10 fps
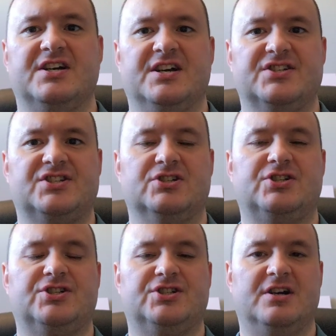is
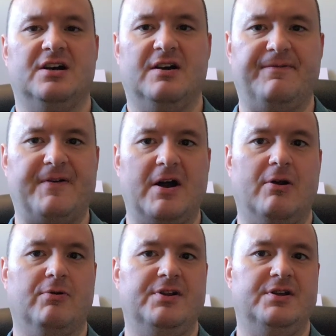such a
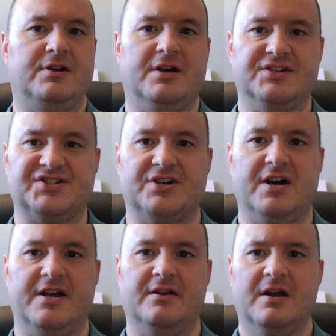fiery
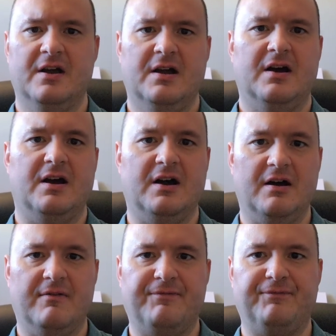sign
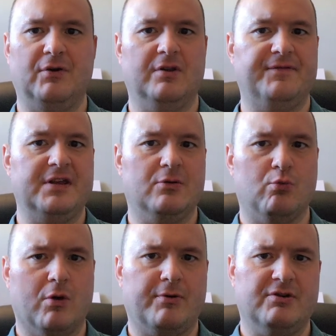uh, full of the
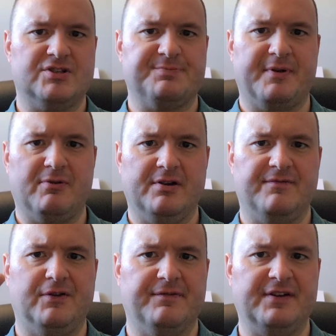warrior
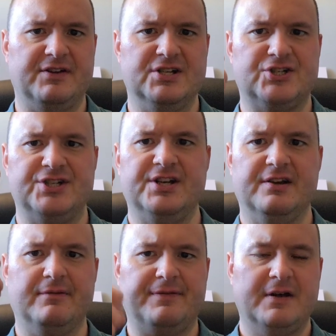spirit, full of
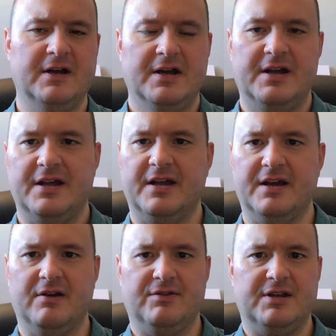initiative,
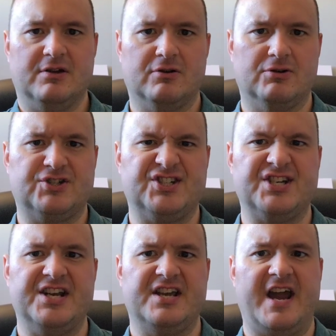and the urge
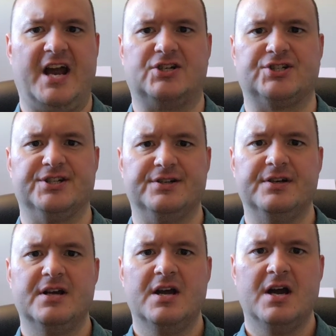to take
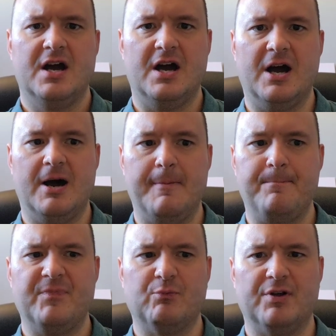action.
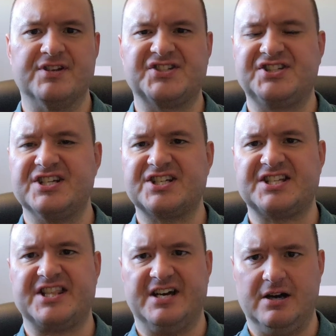Um, well, the
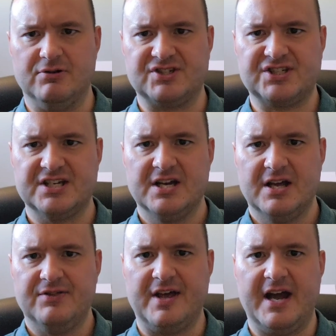sixth house
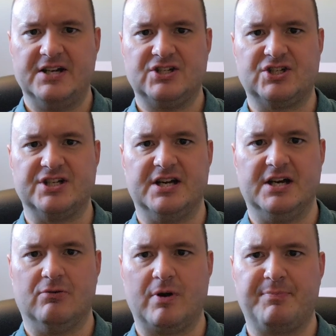that
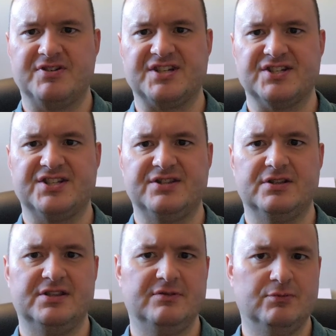uh, represents